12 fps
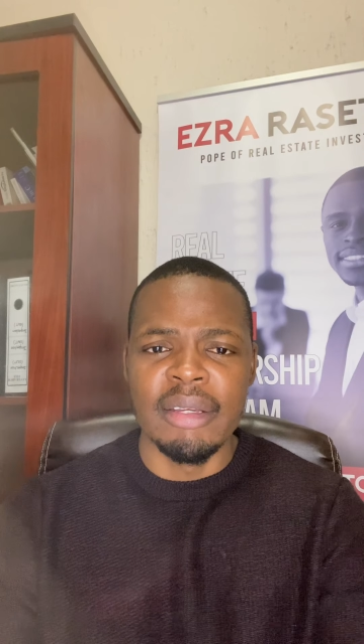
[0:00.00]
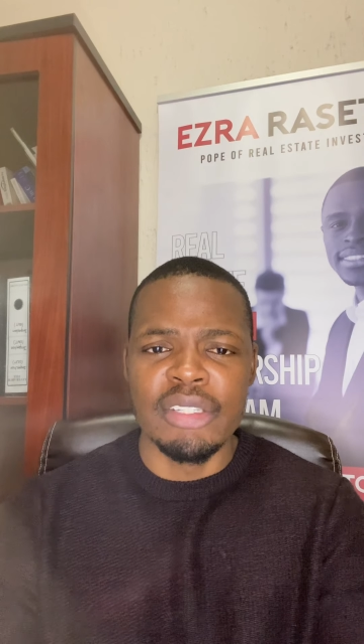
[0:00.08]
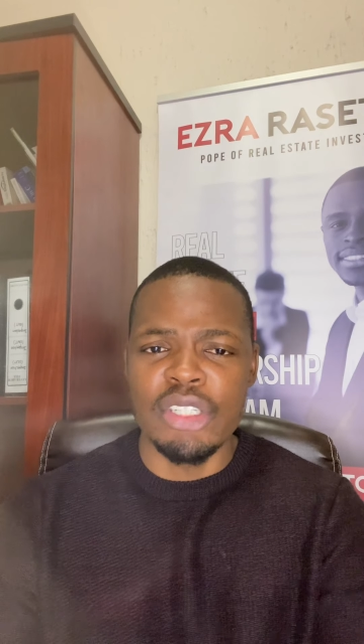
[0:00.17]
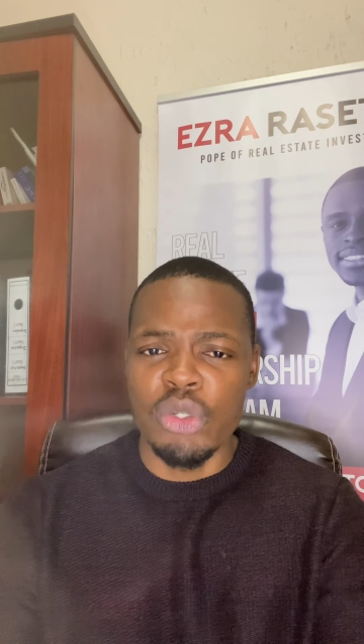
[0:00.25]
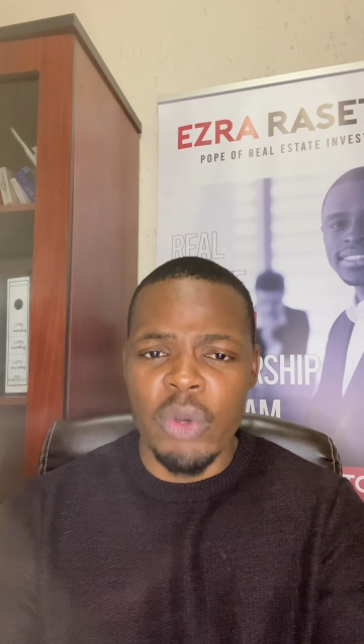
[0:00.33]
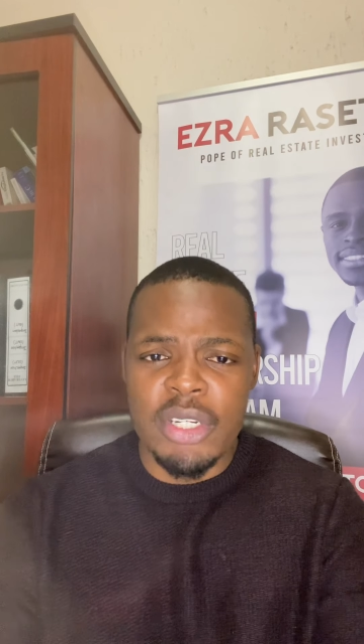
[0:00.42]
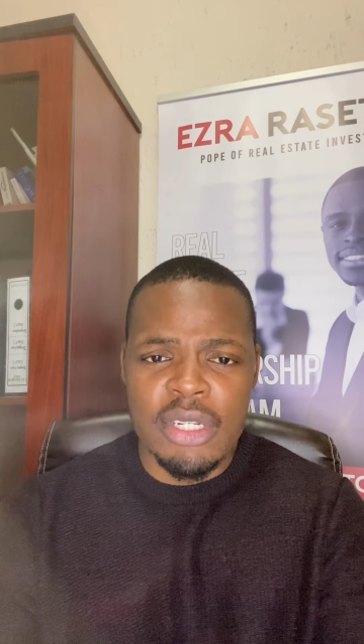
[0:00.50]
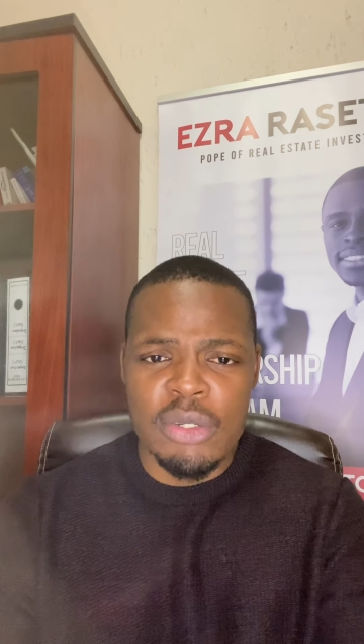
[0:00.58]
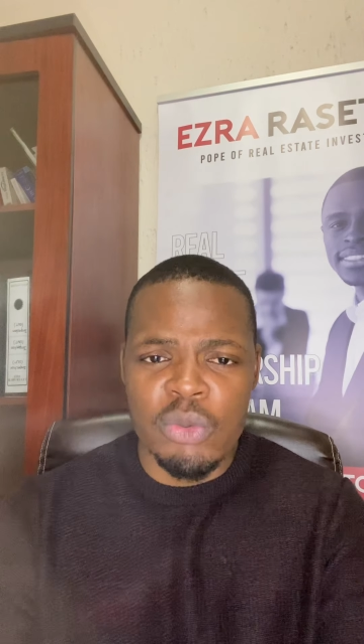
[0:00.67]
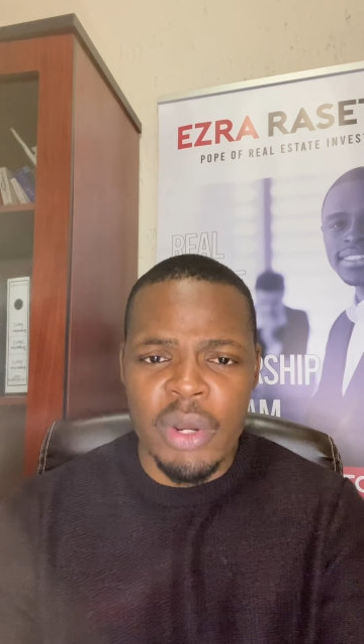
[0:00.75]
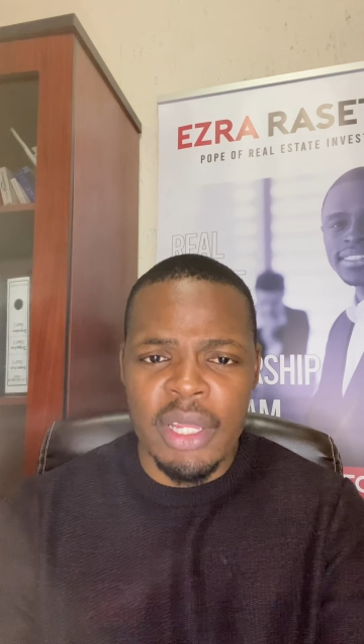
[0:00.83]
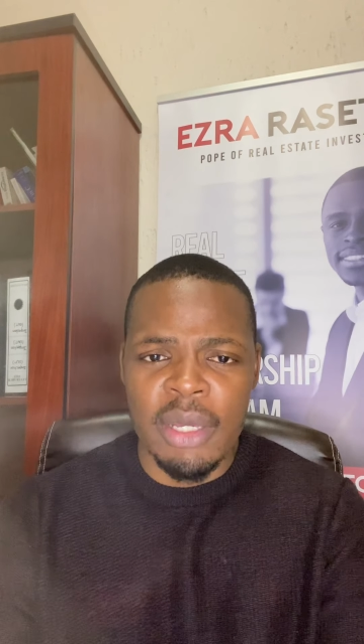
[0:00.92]
uh, situations
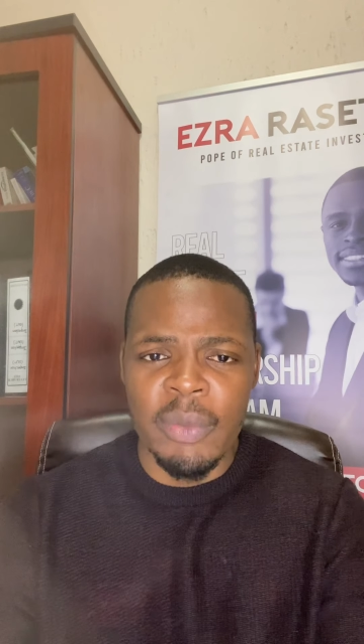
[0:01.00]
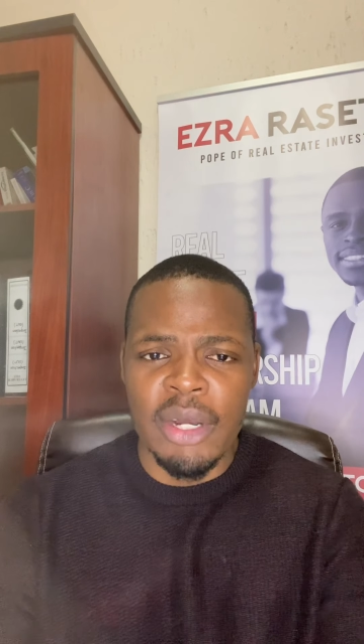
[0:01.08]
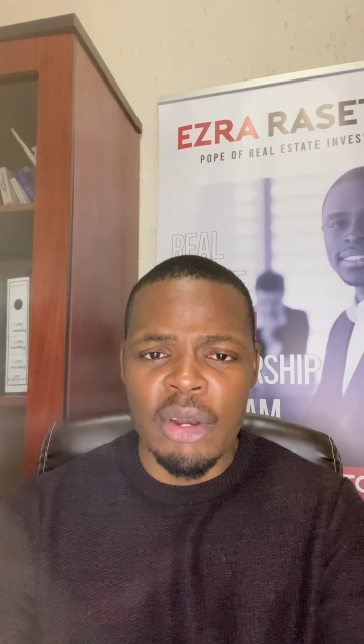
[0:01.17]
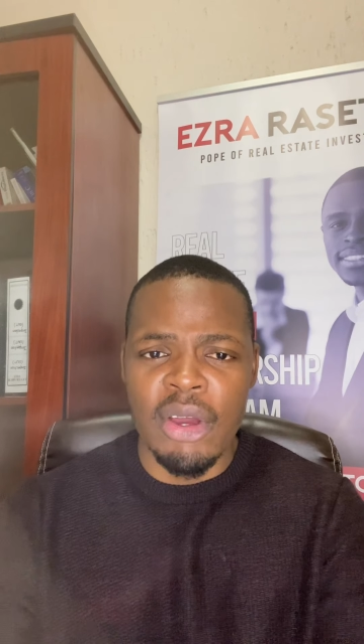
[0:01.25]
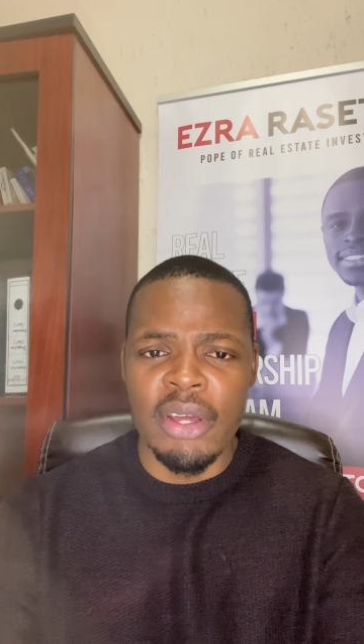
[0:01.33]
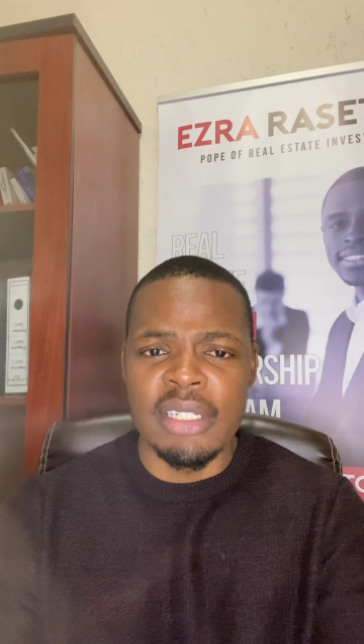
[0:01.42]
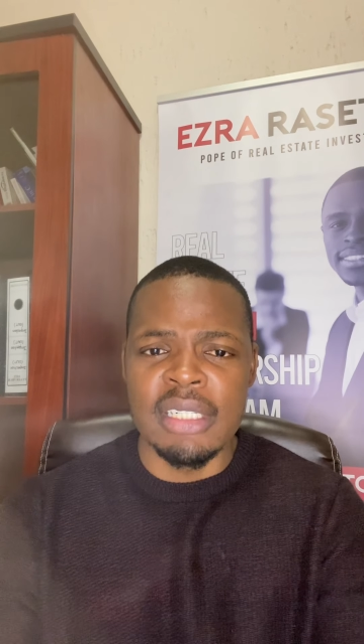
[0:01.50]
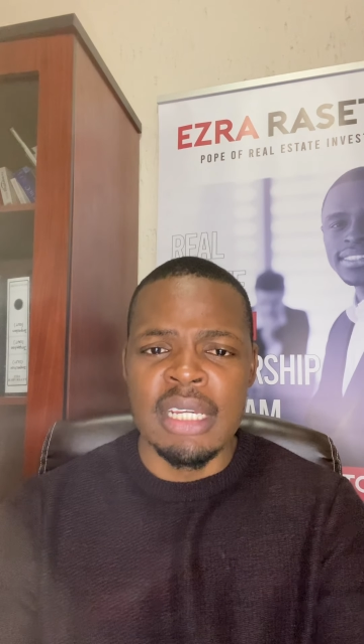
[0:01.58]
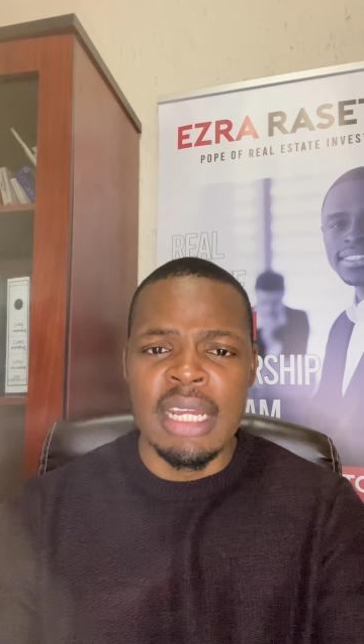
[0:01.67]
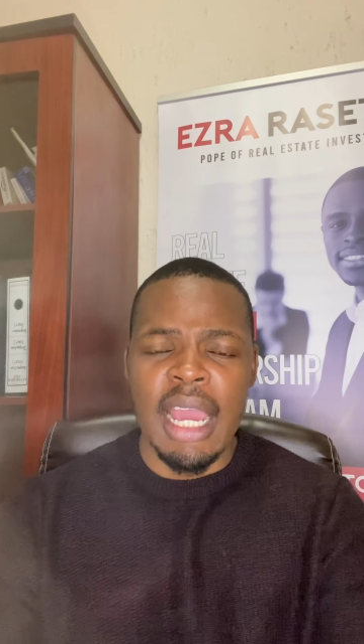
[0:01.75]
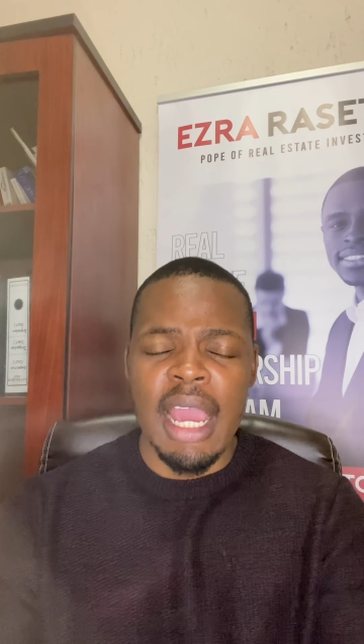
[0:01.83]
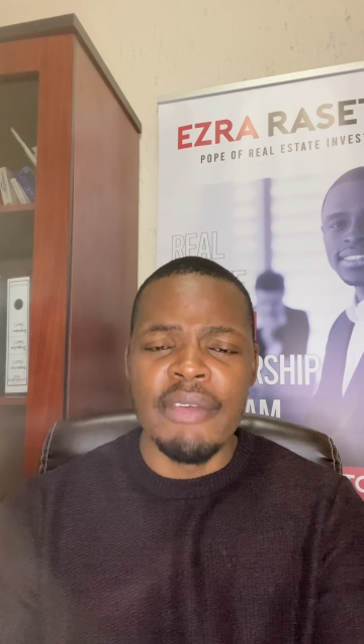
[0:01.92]
where they were not
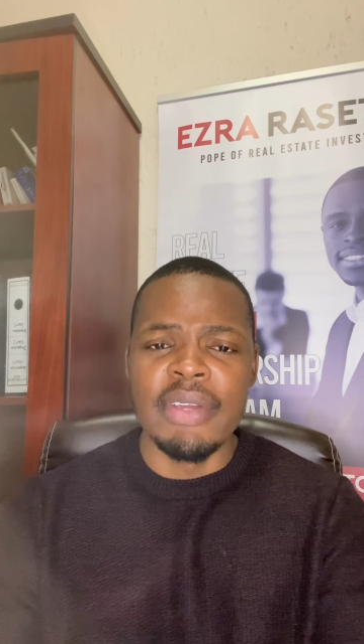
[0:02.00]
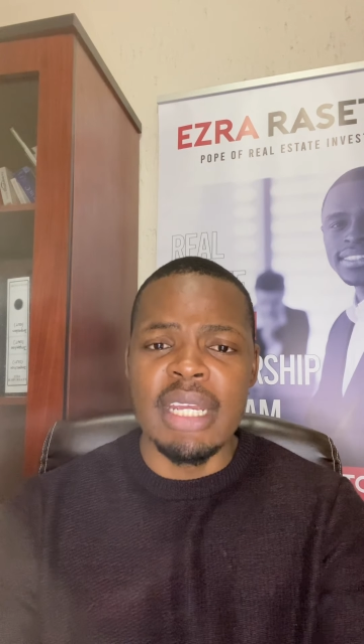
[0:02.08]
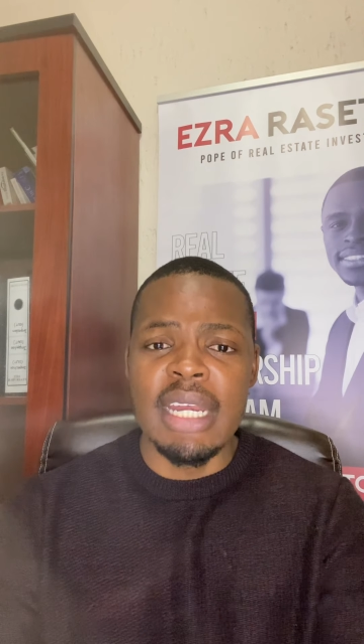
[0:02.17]
having